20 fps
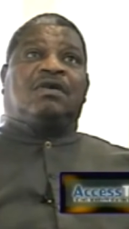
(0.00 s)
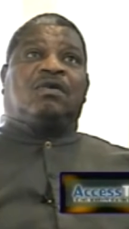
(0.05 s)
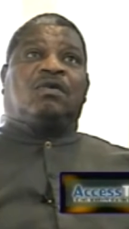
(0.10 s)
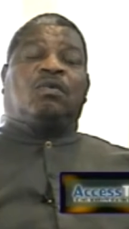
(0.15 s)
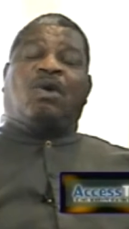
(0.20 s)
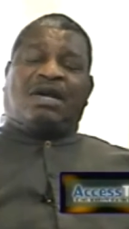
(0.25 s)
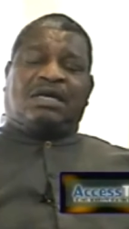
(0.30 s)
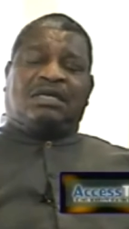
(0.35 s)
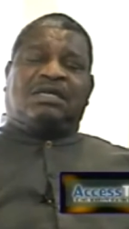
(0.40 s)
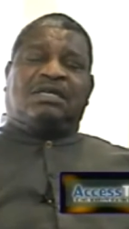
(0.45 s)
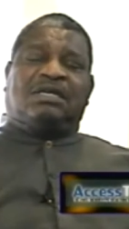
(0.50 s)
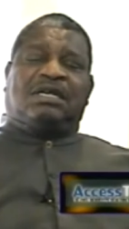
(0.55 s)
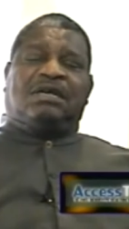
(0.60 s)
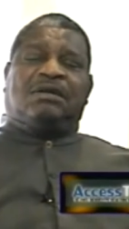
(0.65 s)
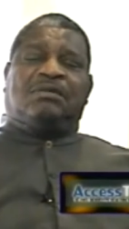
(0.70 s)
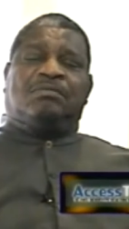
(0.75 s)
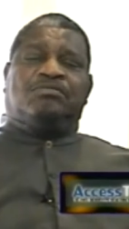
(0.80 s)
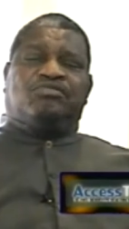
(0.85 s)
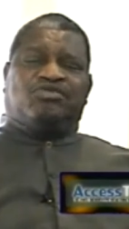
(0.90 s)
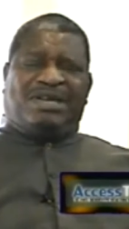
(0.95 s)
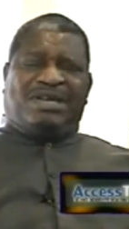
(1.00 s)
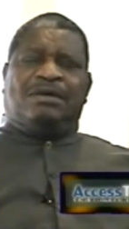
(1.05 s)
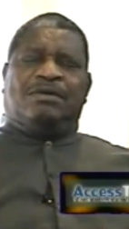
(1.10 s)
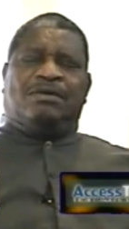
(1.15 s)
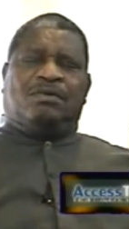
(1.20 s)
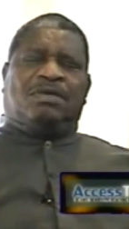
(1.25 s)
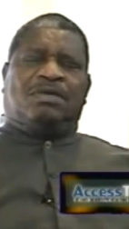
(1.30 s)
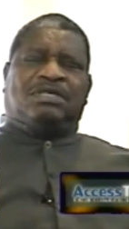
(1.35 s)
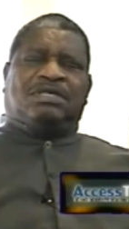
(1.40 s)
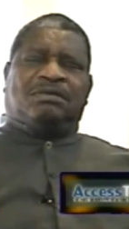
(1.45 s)
what Britain
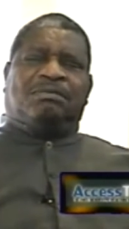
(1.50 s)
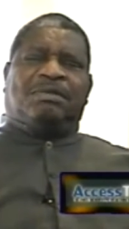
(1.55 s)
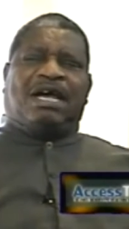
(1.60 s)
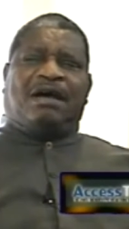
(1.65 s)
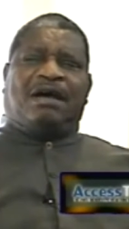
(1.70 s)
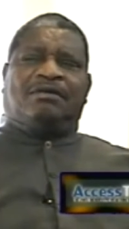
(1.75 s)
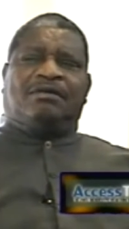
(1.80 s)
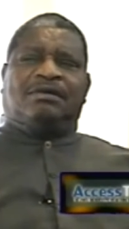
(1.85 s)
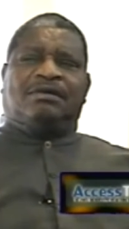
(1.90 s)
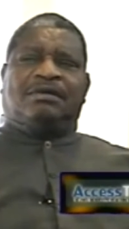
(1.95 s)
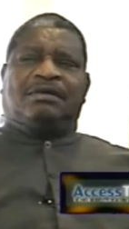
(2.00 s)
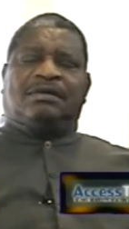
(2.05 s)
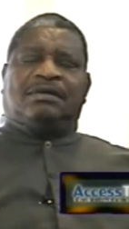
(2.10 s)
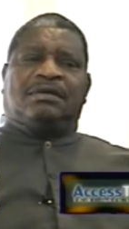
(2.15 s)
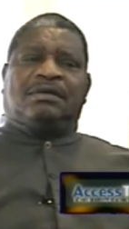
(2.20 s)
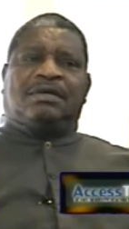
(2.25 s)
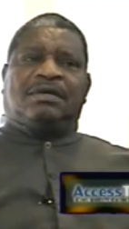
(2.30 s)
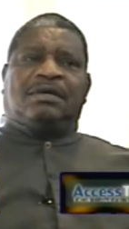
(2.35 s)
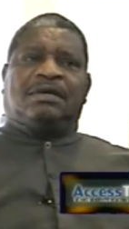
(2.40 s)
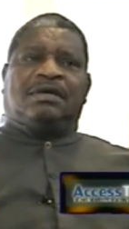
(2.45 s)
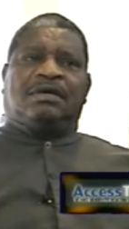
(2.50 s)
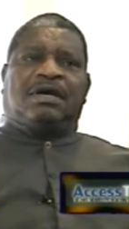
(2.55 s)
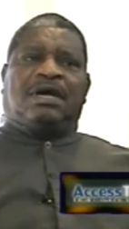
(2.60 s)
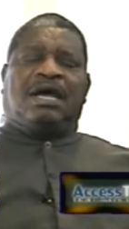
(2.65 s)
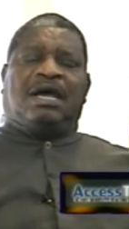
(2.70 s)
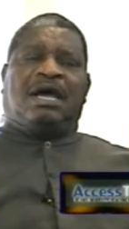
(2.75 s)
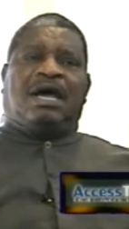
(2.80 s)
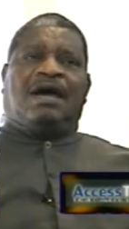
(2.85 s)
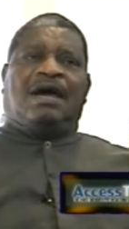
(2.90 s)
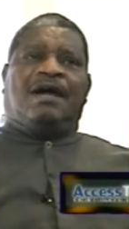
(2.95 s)
was about.
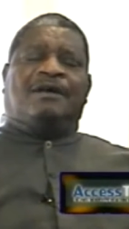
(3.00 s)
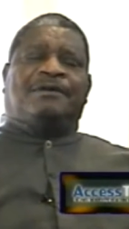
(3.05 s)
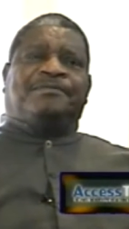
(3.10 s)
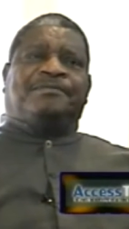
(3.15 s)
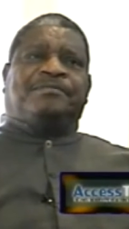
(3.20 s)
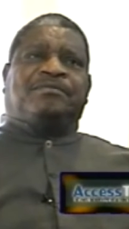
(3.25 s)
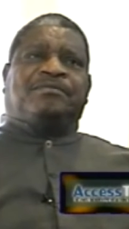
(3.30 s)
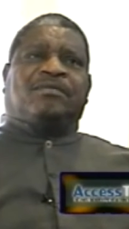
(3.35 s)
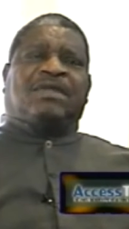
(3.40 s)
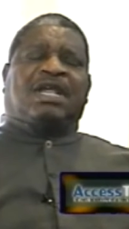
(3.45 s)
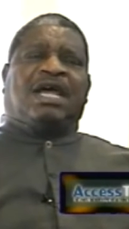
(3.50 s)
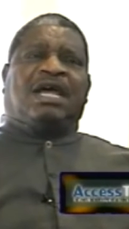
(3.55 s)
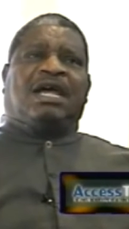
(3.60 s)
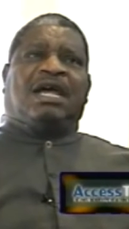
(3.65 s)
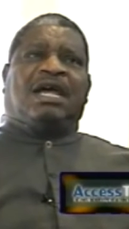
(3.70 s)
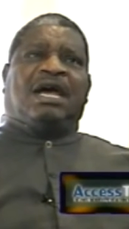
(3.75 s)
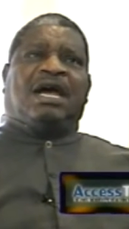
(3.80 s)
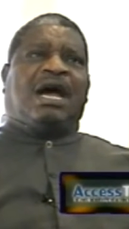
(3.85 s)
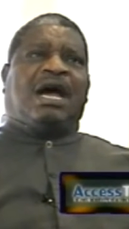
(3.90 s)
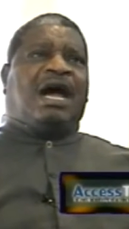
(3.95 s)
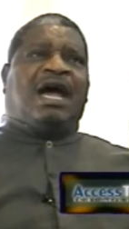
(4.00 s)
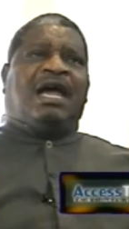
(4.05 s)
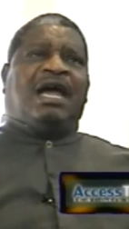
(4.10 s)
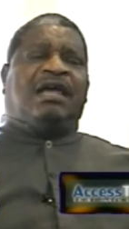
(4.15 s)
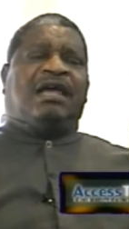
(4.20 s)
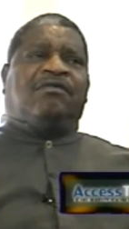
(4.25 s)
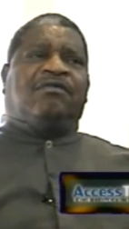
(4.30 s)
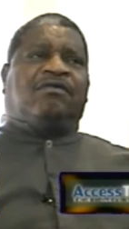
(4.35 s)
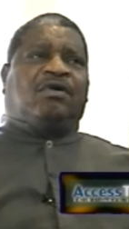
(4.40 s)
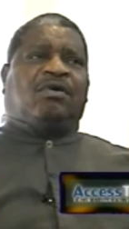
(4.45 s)
Um, I, of